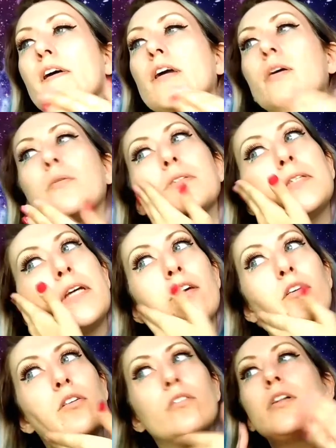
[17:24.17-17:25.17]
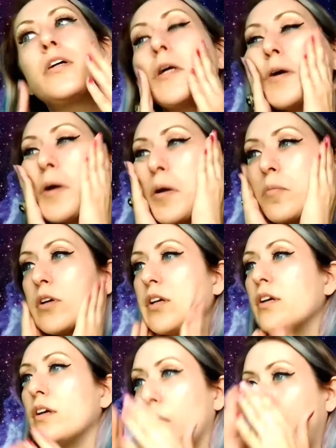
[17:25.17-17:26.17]
like I was saying earlier, I'm
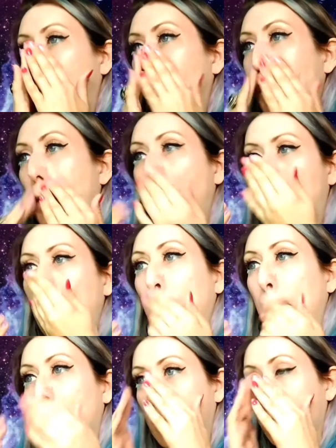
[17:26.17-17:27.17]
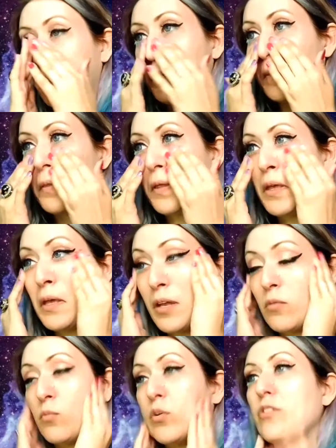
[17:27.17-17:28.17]
going to go
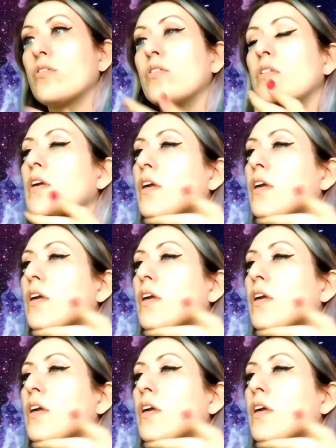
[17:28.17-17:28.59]
in with